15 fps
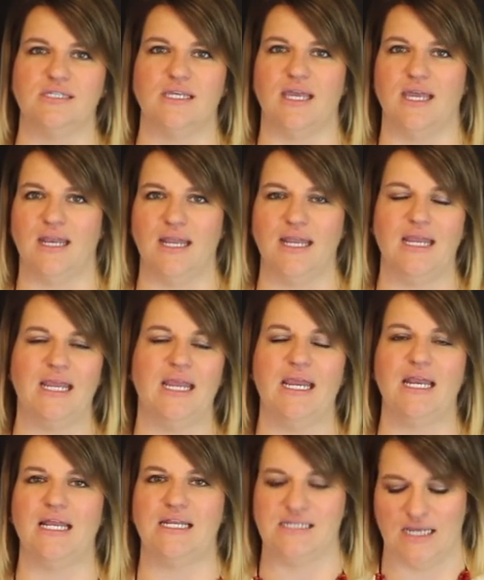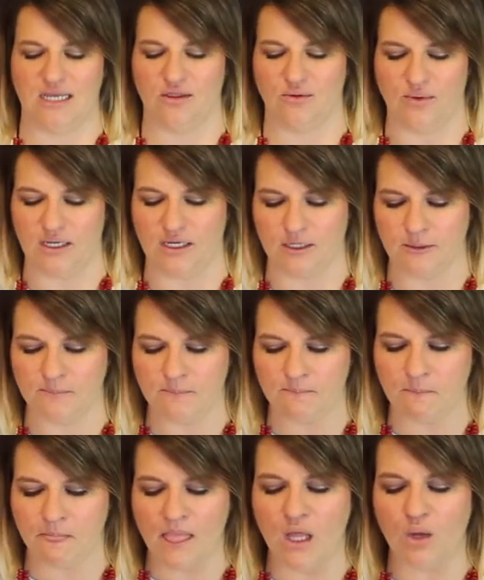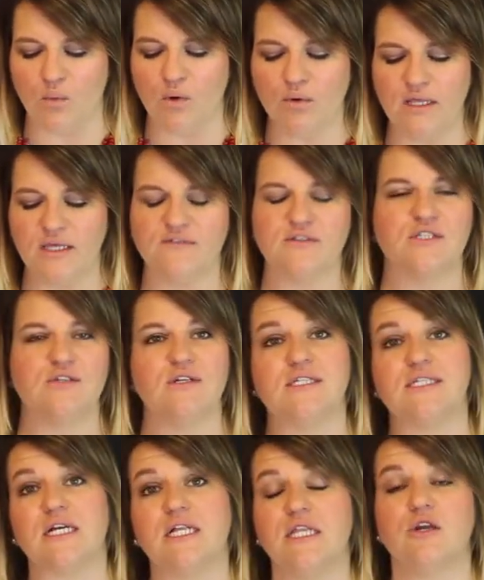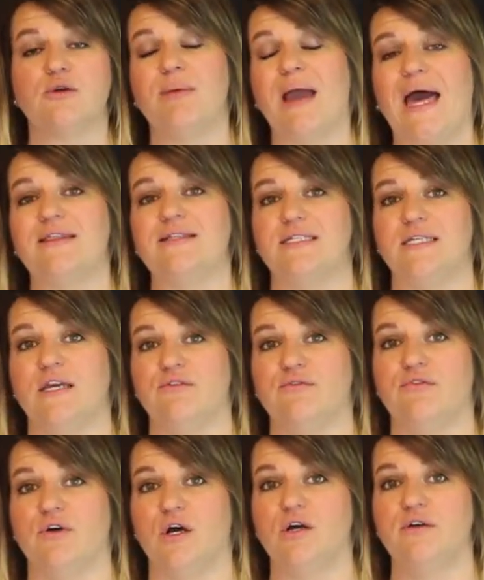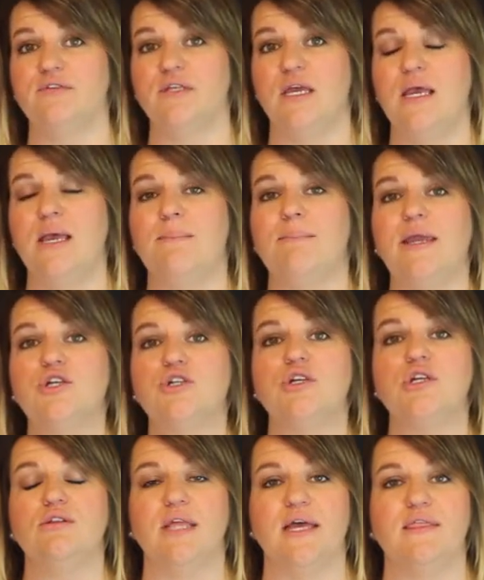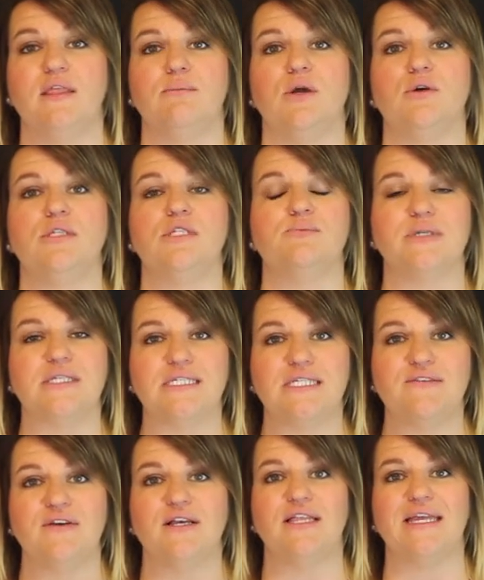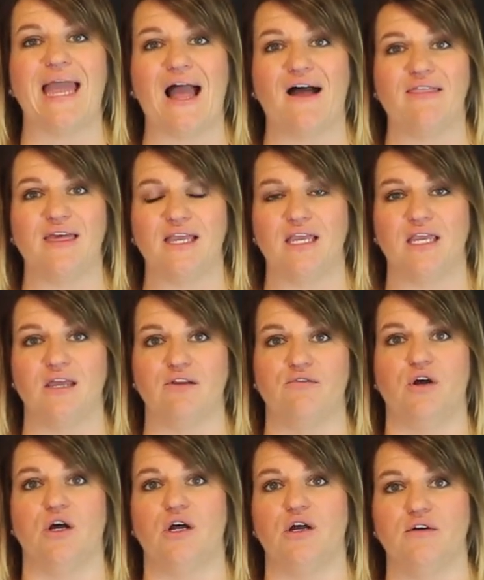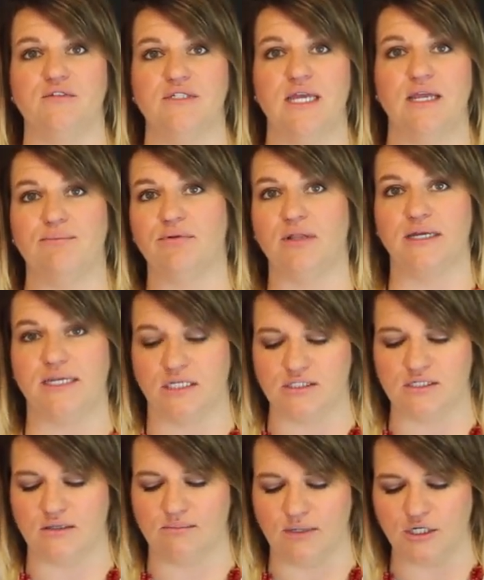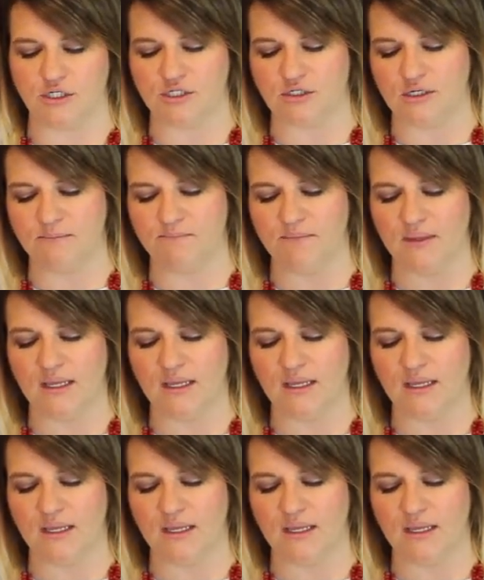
in any day of the week. We want to give students a clear path to get involved. Make sure you let them know specifically how they can get involved and plug into the ministry.